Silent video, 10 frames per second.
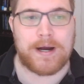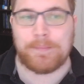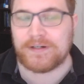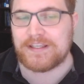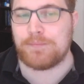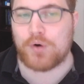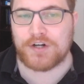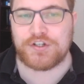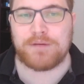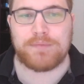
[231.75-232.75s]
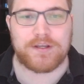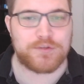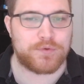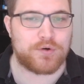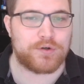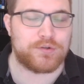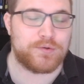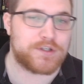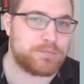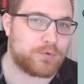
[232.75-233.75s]
uh, but keep watching because we're going
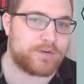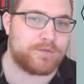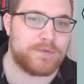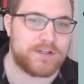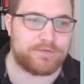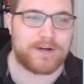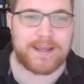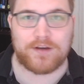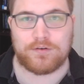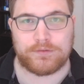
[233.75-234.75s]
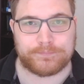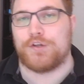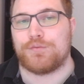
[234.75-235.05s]
to explore it from a different angle.